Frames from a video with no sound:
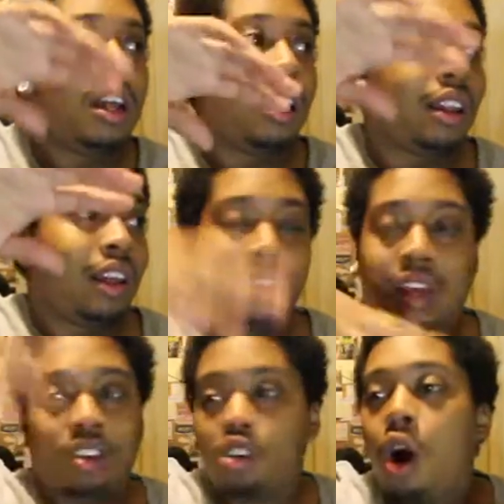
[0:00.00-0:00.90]
like
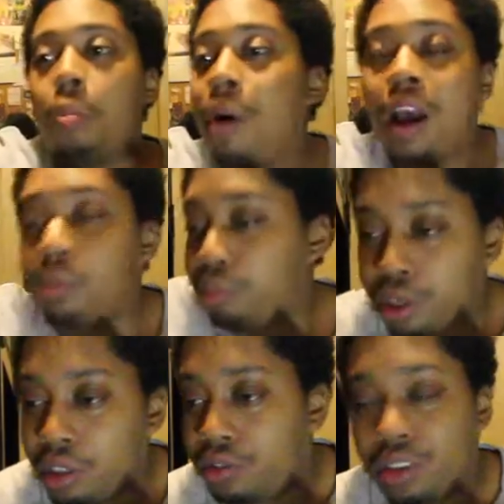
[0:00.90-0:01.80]
that you can't buy in
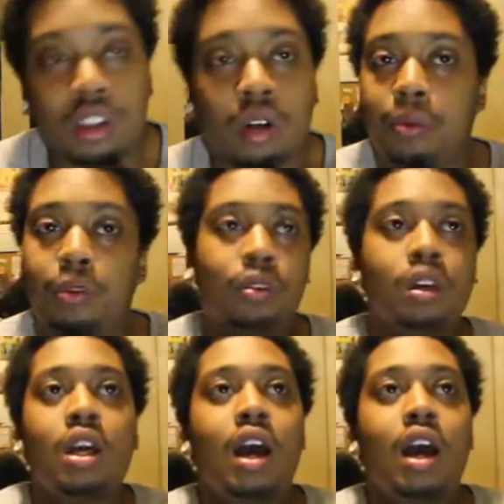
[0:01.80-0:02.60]
Britain, for example,